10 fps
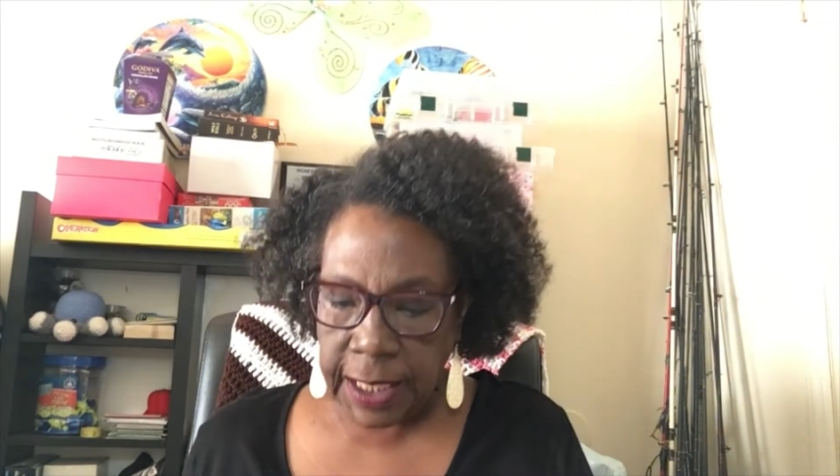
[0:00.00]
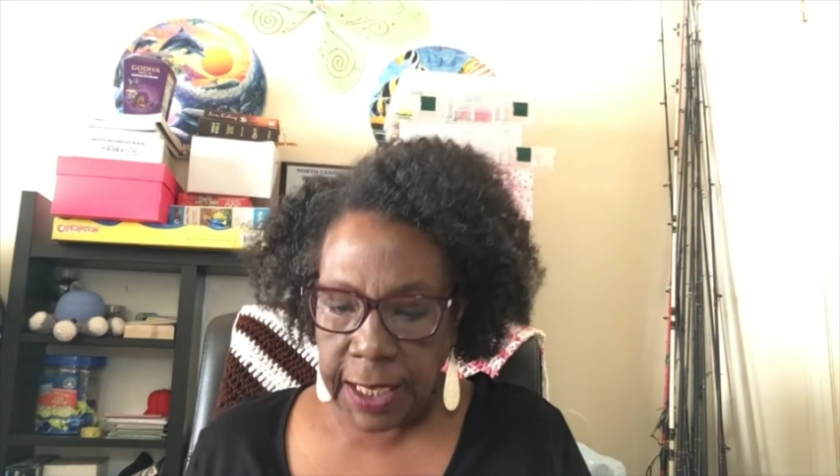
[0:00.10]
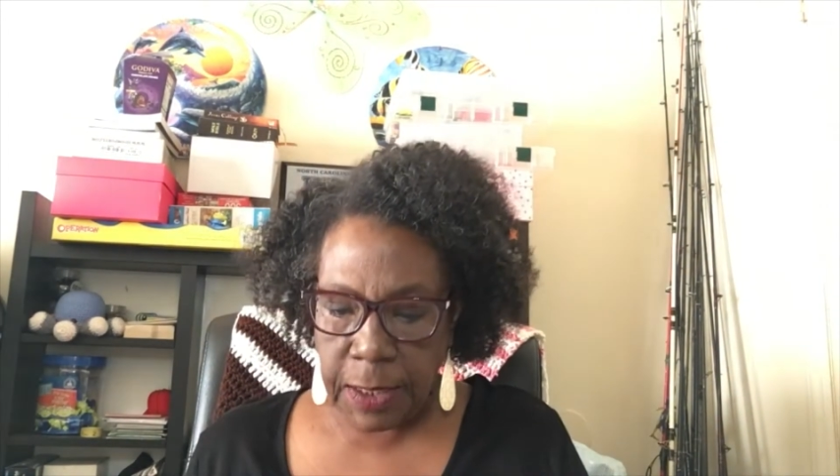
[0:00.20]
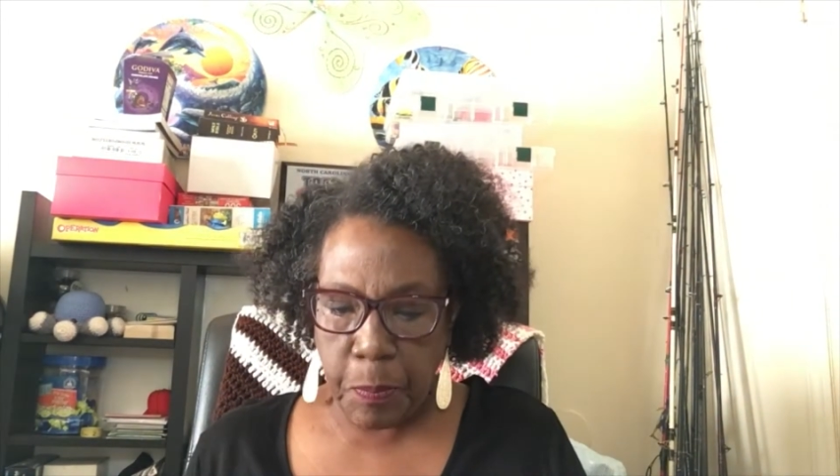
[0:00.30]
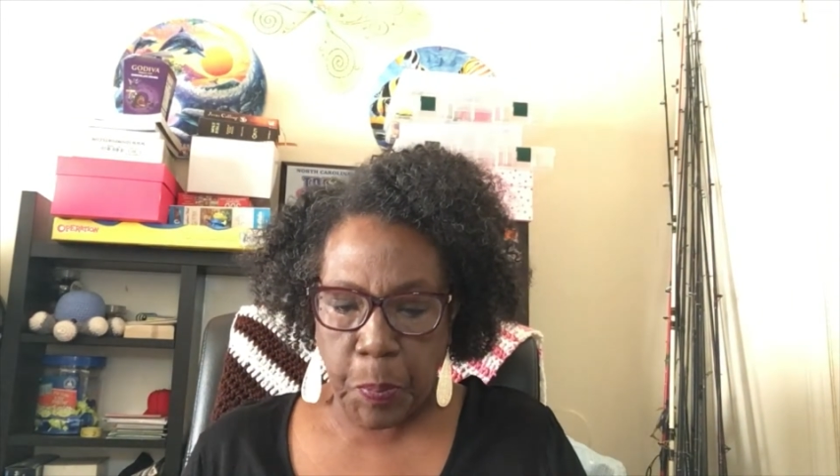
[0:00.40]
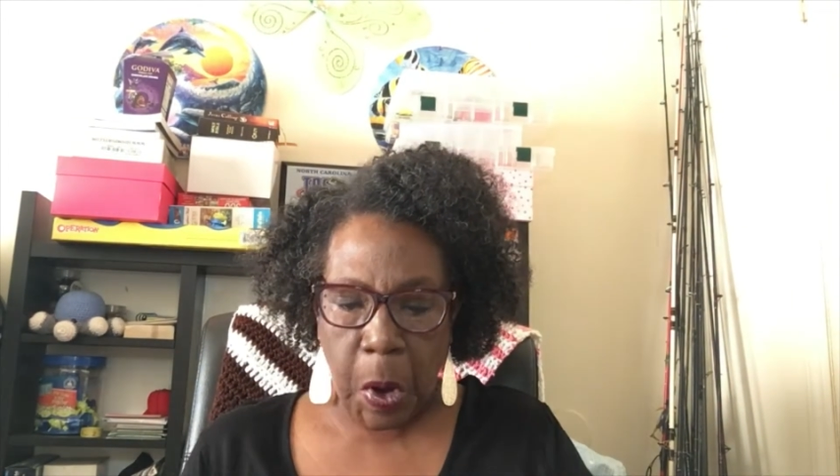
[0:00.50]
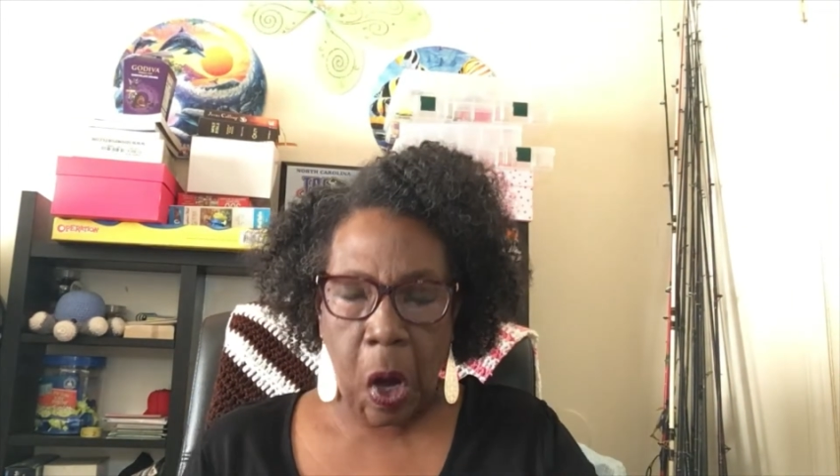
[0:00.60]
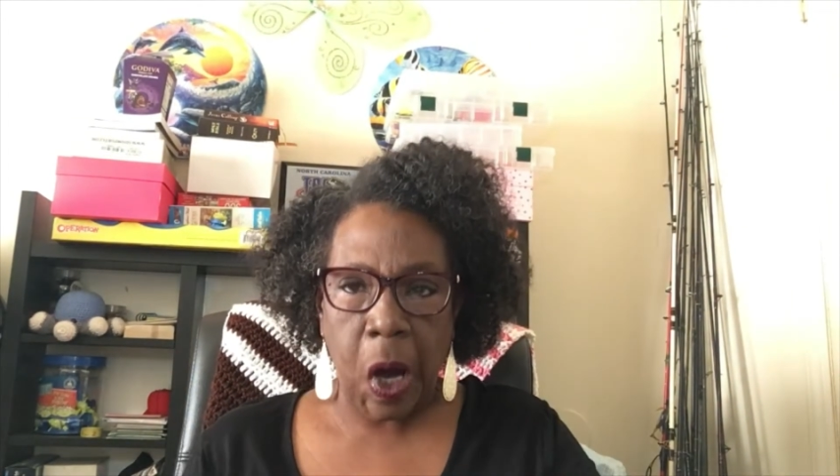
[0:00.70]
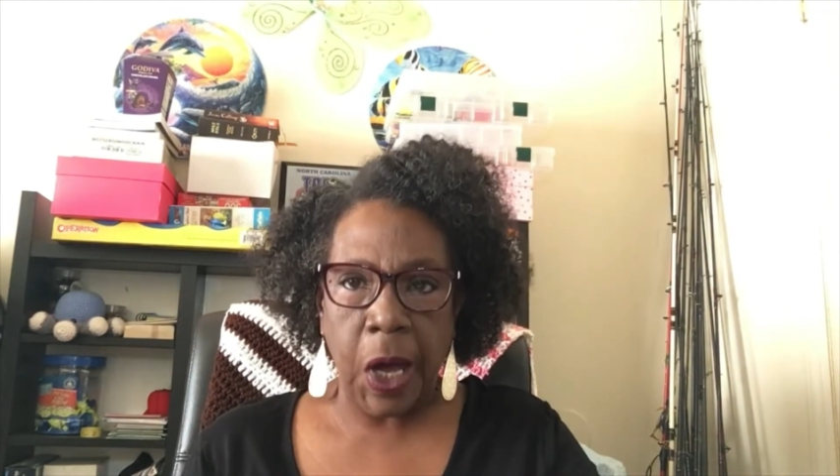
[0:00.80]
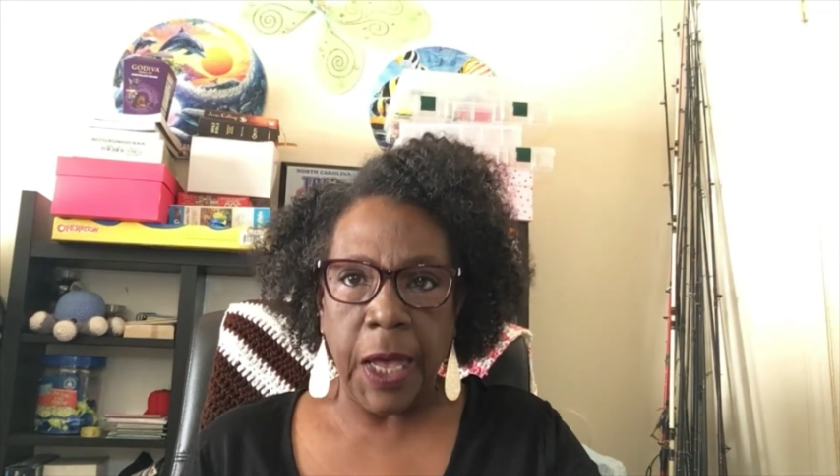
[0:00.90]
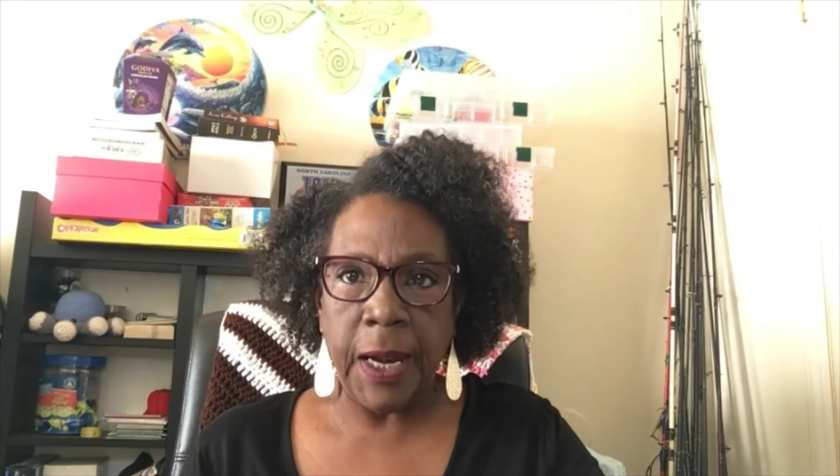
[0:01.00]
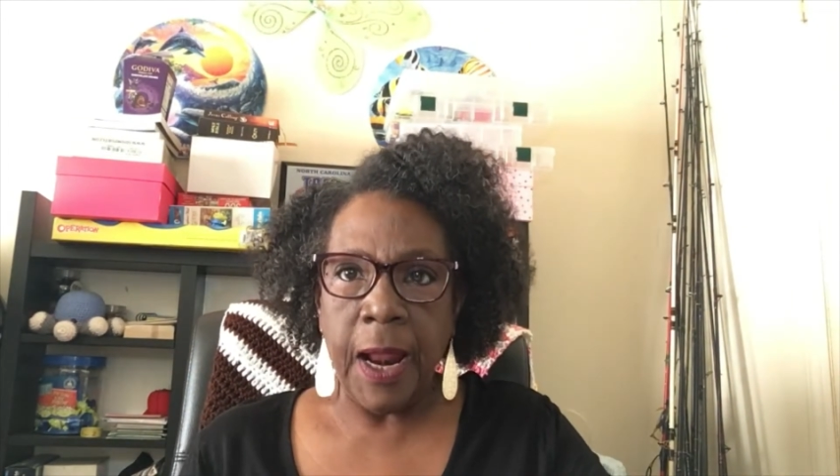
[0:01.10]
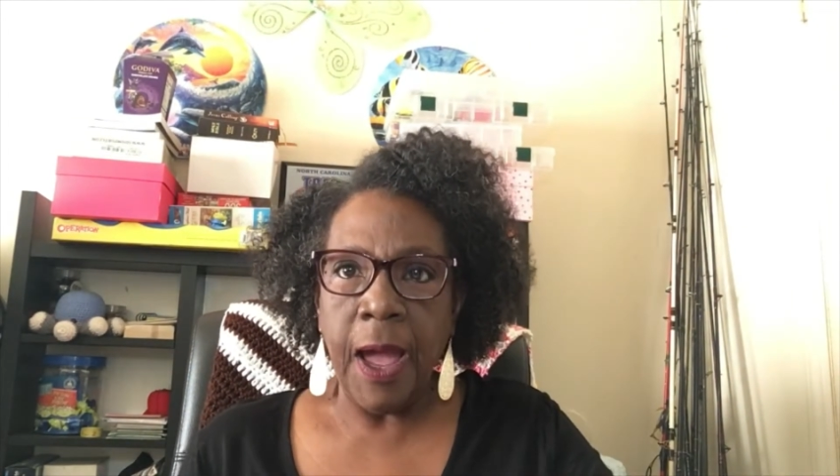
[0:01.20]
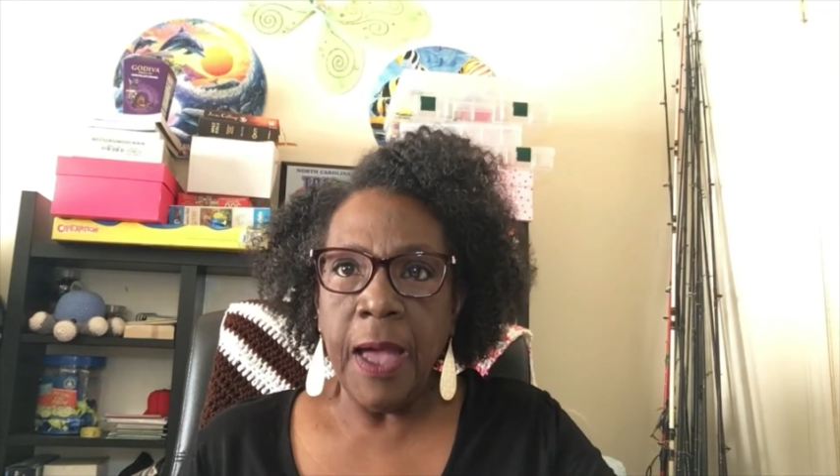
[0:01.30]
it, but